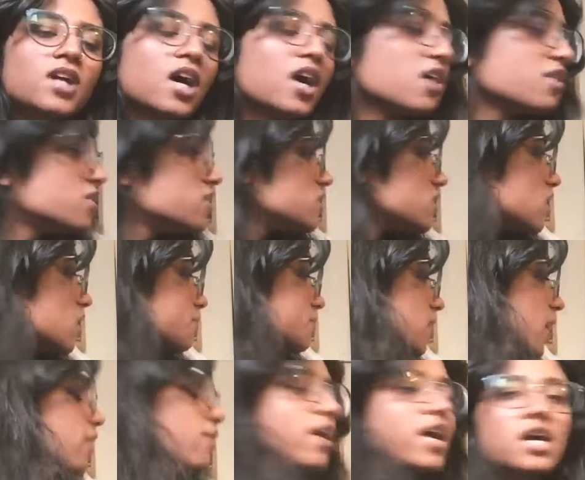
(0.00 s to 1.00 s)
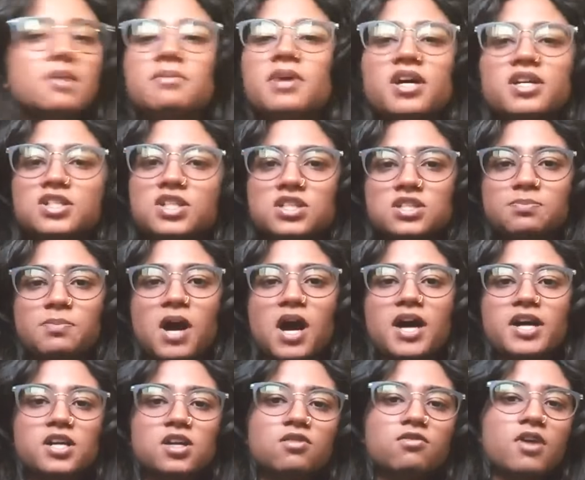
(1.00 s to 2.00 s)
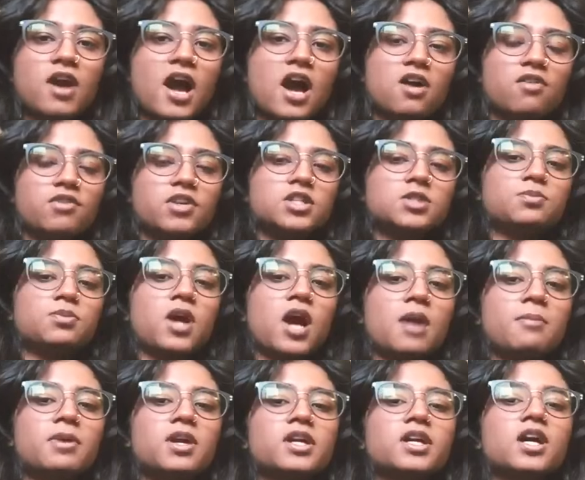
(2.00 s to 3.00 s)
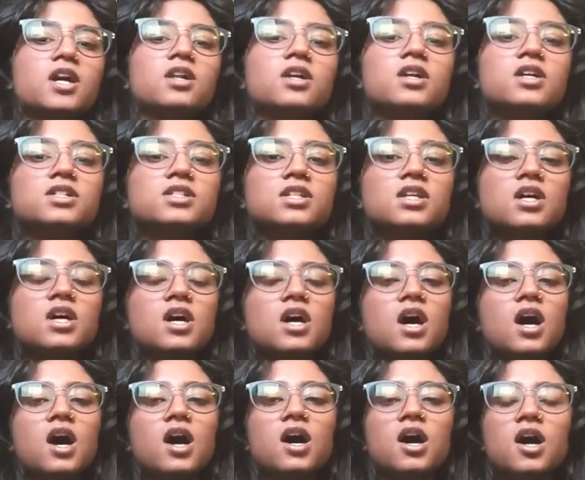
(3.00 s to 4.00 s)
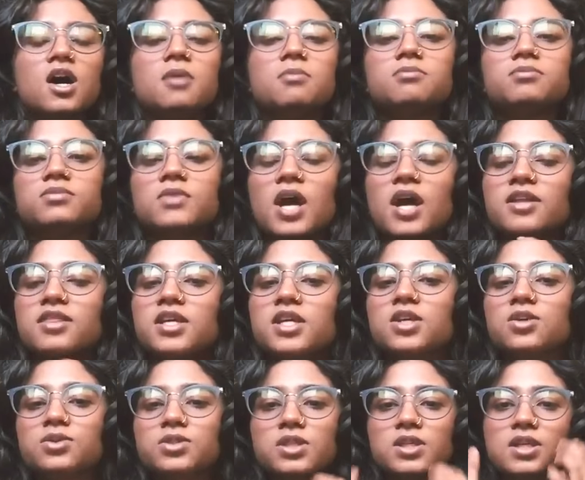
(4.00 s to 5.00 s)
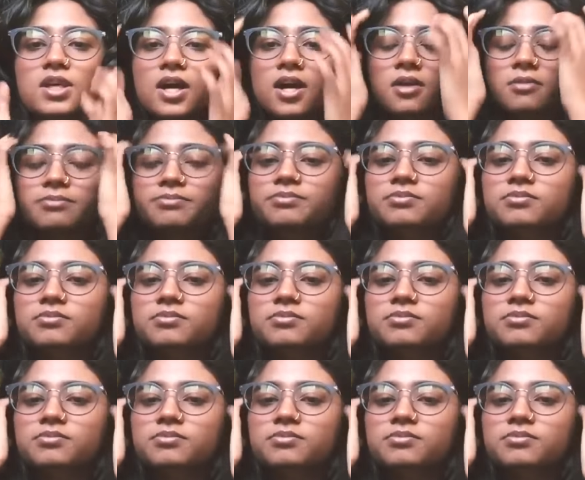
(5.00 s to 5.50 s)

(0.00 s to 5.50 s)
Other tips, I recommend just buying your average primary colors. I think you should get